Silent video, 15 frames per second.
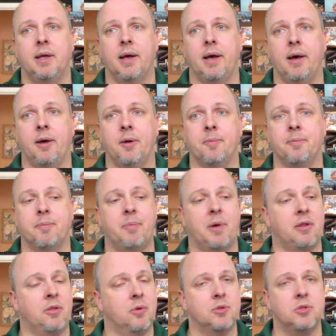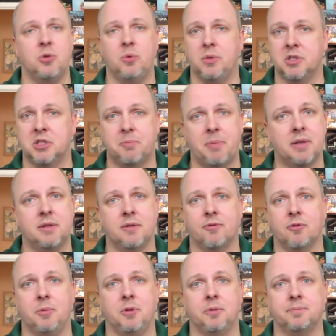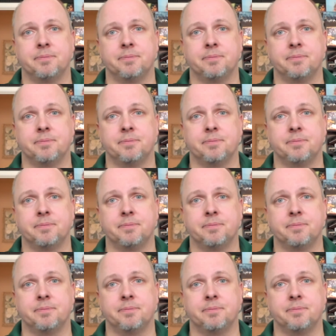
um, by those who expect it from you,